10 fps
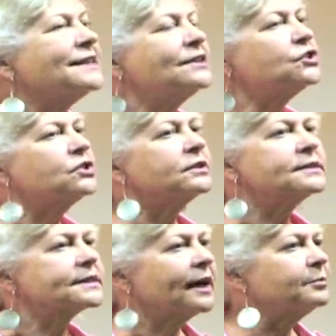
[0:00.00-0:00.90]
the
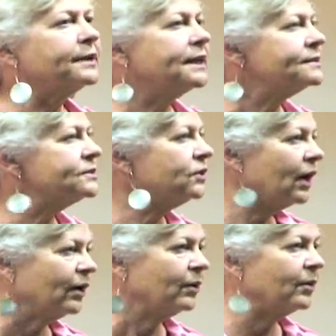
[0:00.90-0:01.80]
insurance companies
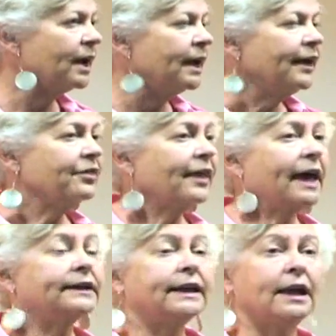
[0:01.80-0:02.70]
know
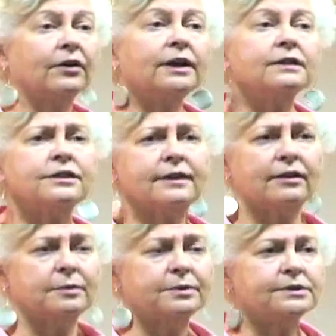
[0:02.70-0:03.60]
that caring
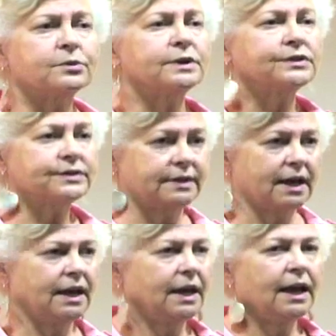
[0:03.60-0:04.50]
therapists will
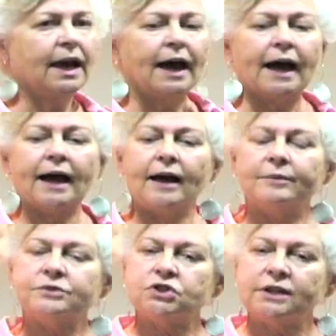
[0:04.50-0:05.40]
say,
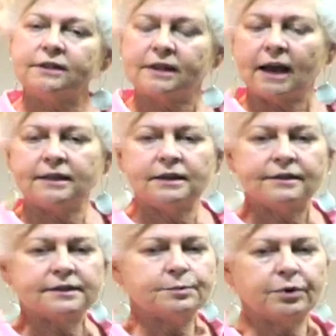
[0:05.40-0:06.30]
gee, I think
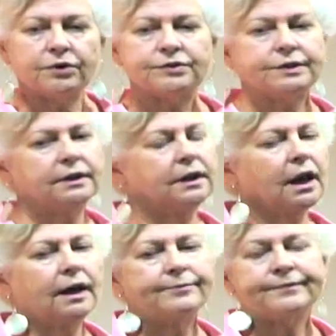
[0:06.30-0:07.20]
this person
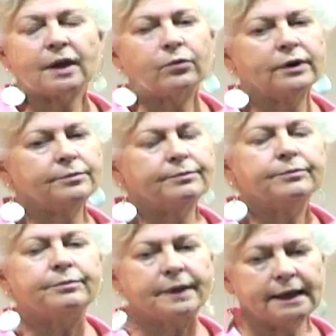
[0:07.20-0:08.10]
would
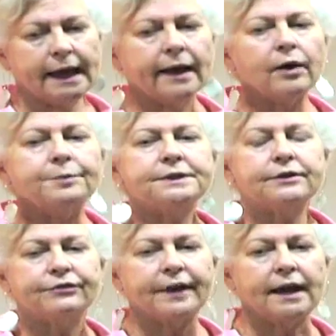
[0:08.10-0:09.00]
be helped
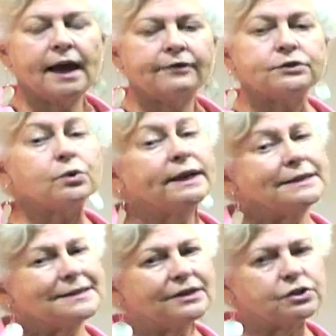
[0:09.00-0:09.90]
if they have 20
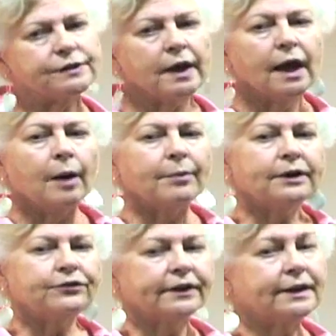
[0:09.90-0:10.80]
sessions, but
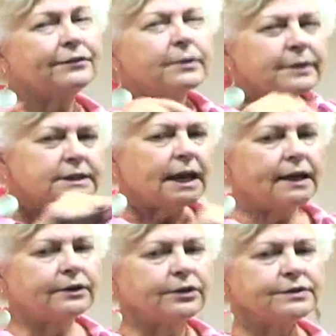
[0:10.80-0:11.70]
if I give them the
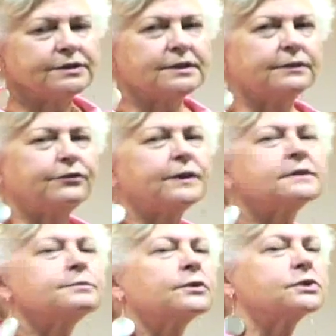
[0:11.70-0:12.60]
diagnosis that
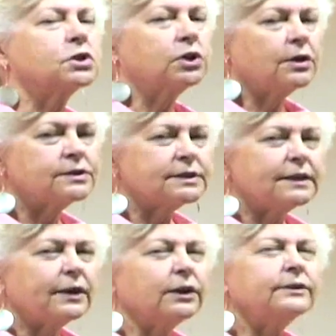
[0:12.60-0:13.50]
fits most closely,
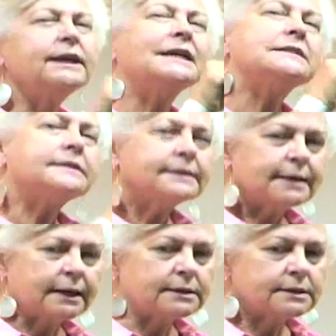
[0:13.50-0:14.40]
they'll only get
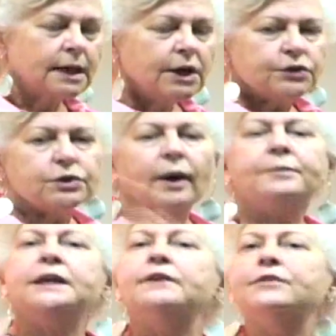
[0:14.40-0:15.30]
6, so I'm
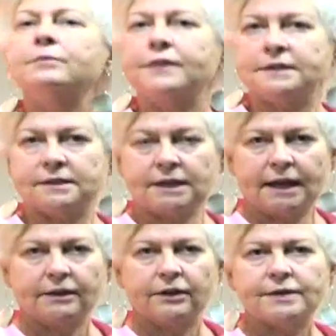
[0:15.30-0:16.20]
going to give them this
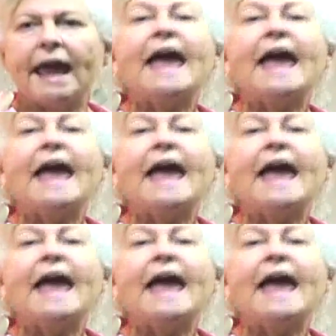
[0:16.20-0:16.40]
diagnosis.